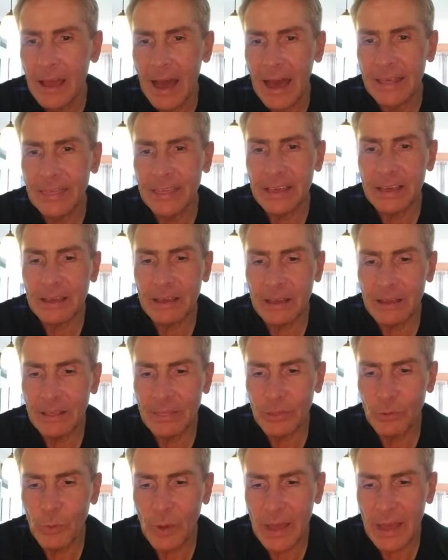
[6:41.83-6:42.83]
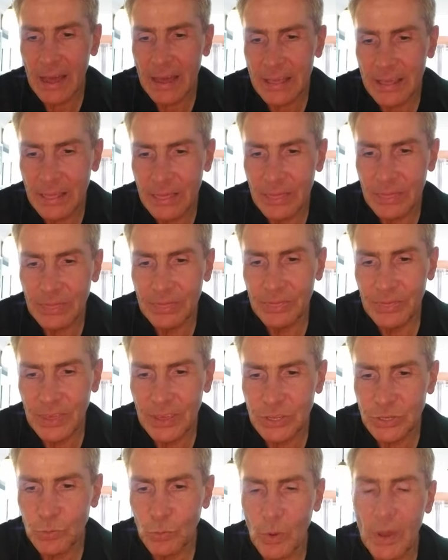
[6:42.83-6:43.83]
think
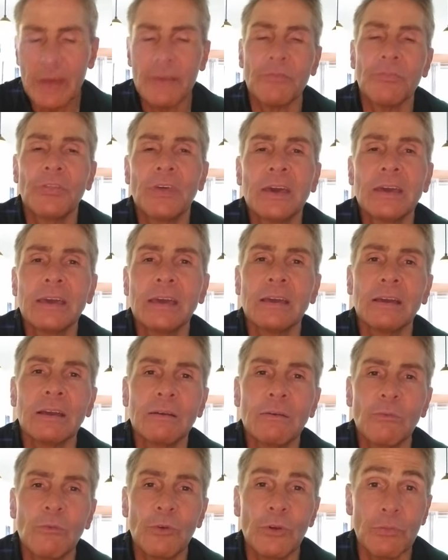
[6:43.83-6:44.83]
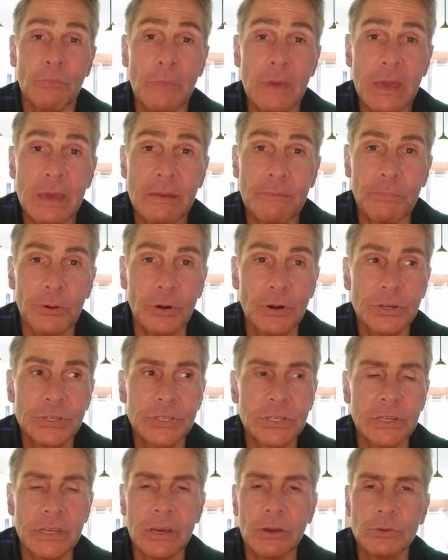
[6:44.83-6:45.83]
this way of thinking with me
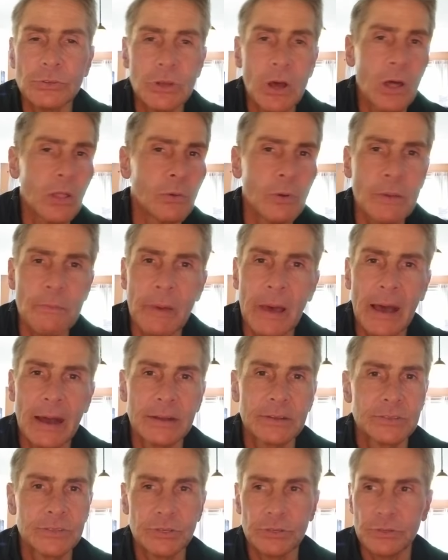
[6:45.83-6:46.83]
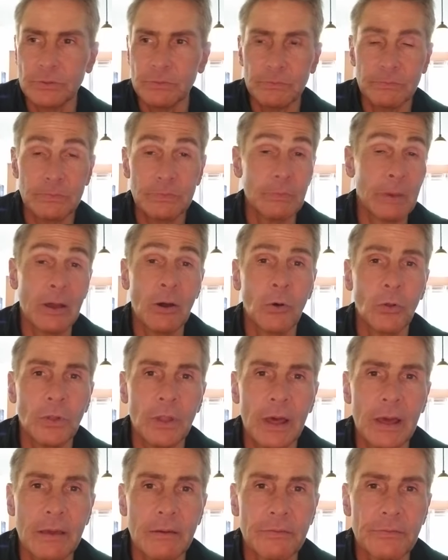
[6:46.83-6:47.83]
personally goes all the way back to my whole
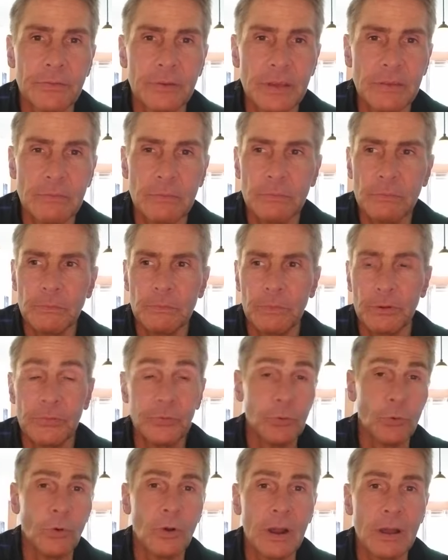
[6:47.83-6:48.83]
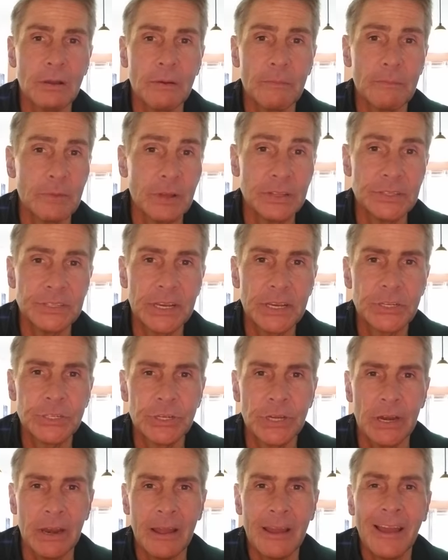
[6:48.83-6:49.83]
life, even before
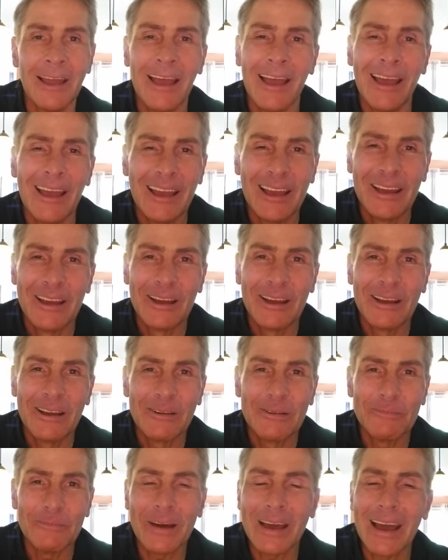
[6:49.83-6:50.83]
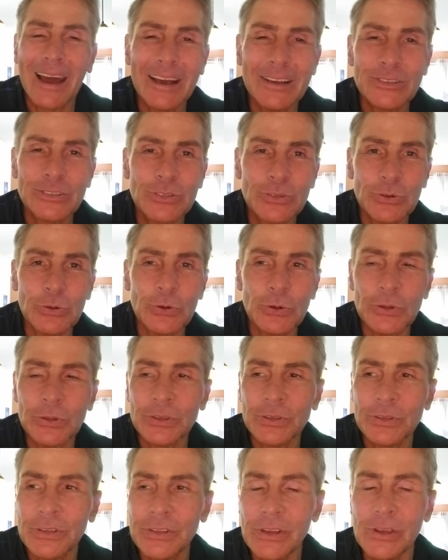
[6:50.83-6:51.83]
addiction. My high
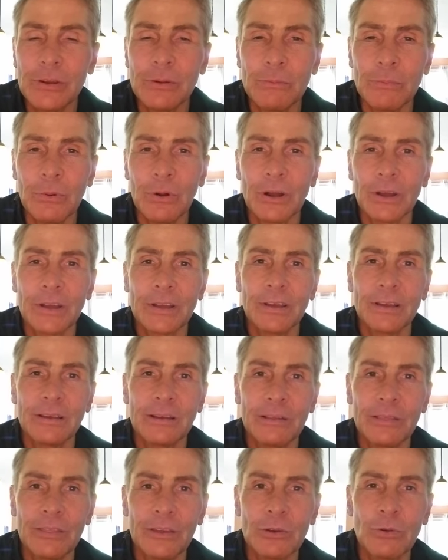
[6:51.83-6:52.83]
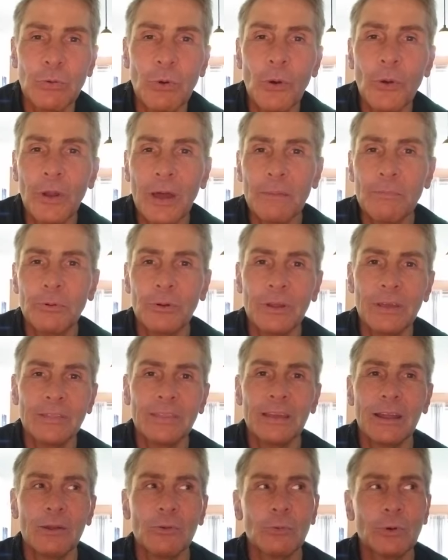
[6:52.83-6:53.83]
school yearbook, the quote I put
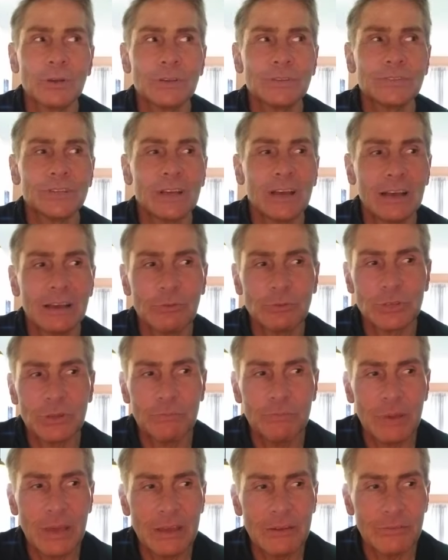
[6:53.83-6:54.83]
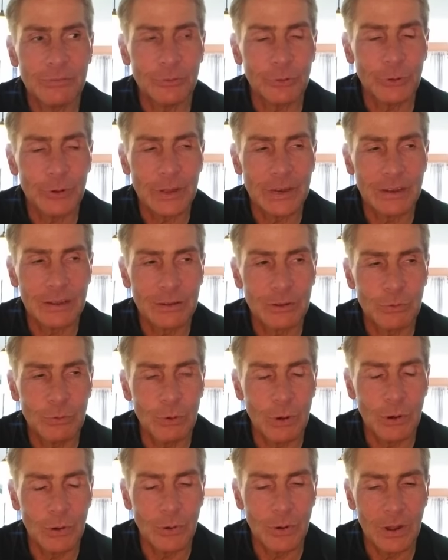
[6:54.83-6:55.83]
in there was, it was a Pink Floyd
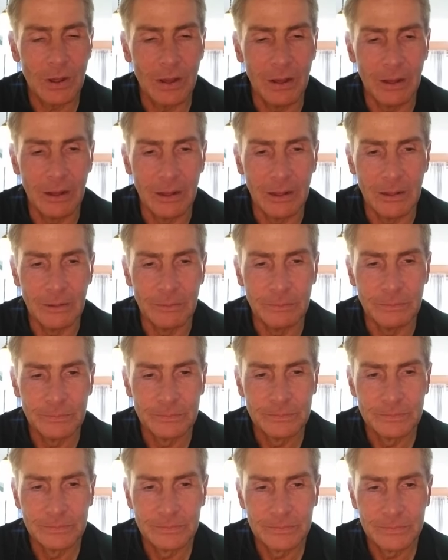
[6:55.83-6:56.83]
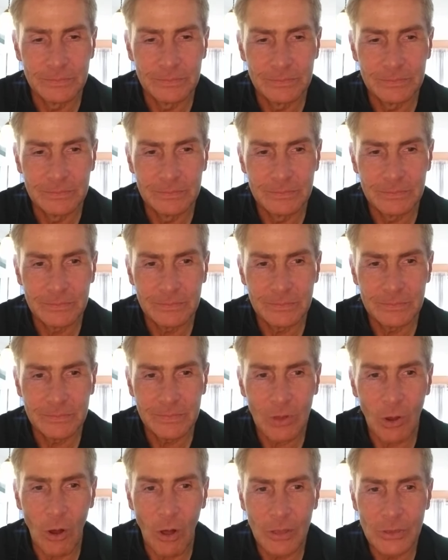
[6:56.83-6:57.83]
quote.
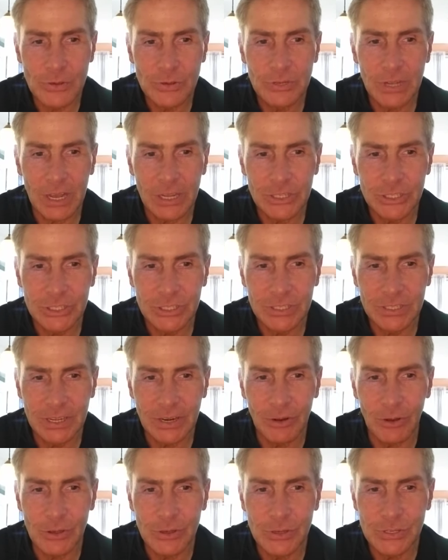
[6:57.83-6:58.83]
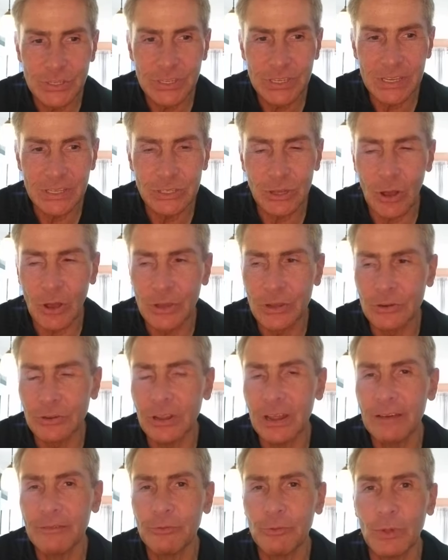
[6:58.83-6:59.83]
All you touch and all you see is all your
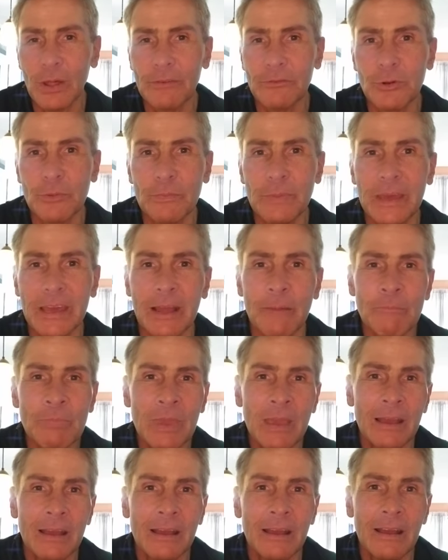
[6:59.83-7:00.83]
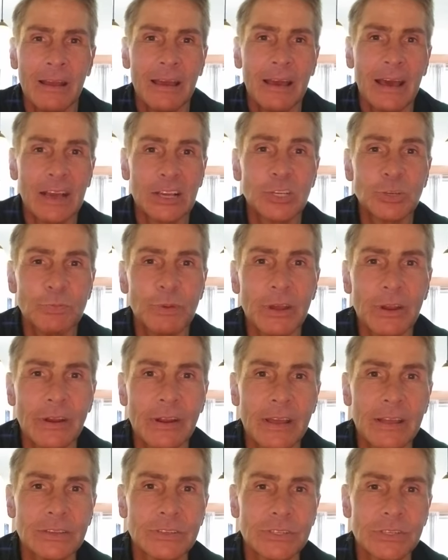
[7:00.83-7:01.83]
life will ever be
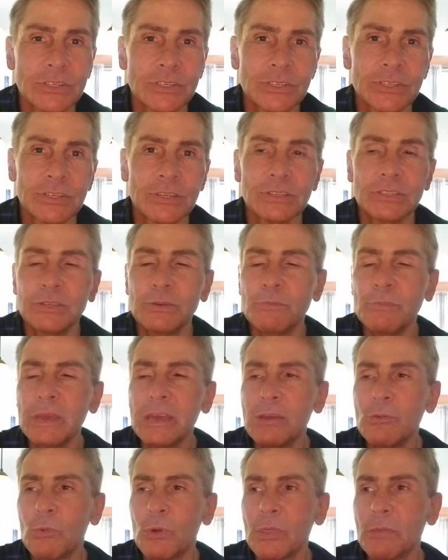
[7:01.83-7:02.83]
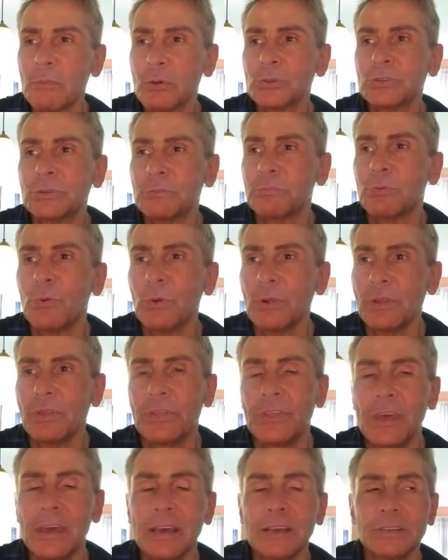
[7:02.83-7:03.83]
experiences. To me, one of the most important
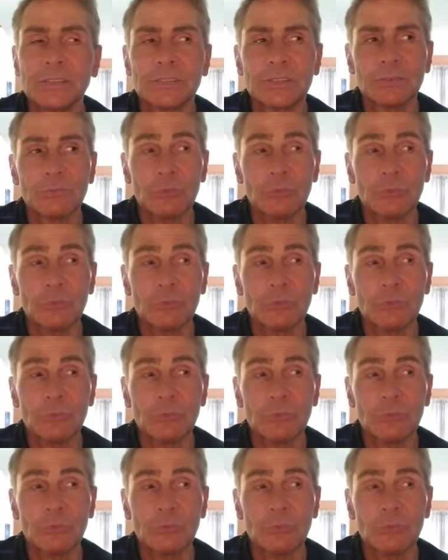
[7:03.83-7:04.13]
things